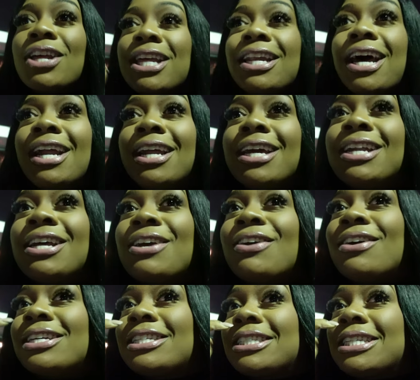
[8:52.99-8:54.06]
the lighting in here
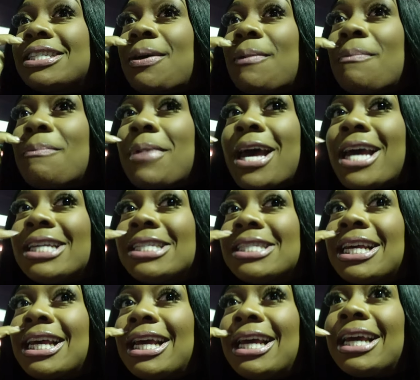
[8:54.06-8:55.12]
is just
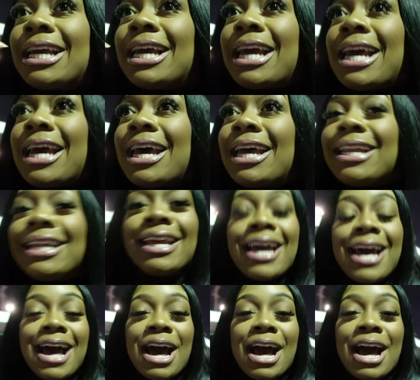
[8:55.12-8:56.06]
amazing, and yeah,